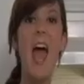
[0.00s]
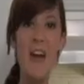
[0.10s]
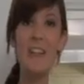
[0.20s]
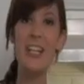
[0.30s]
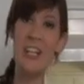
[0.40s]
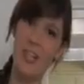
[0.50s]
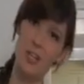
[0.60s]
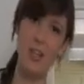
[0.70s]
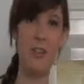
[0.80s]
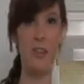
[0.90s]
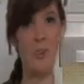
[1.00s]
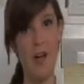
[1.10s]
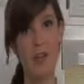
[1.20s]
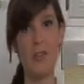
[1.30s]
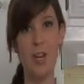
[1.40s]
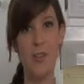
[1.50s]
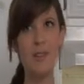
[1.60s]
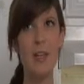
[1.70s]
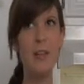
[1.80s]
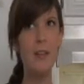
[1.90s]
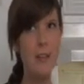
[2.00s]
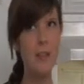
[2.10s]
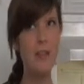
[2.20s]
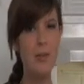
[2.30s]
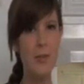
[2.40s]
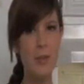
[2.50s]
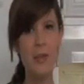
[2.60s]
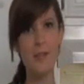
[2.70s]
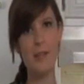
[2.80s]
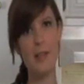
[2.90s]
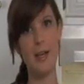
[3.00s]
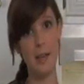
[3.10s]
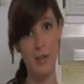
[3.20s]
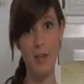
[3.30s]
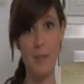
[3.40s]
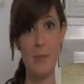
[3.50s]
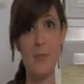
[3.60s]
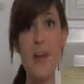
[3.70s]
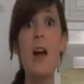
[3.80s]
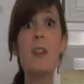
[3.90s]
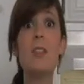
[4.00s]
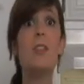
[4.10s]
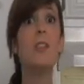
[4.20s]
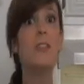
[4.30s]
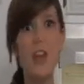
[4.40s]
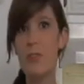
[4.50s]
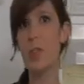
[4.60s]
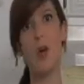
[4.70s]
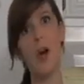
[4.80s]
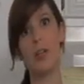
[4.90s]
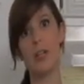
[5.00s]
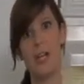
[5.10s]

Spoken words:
every kitchen needs a survival kit. These are the ingredients that, if kept stocked, you'll never go hungry.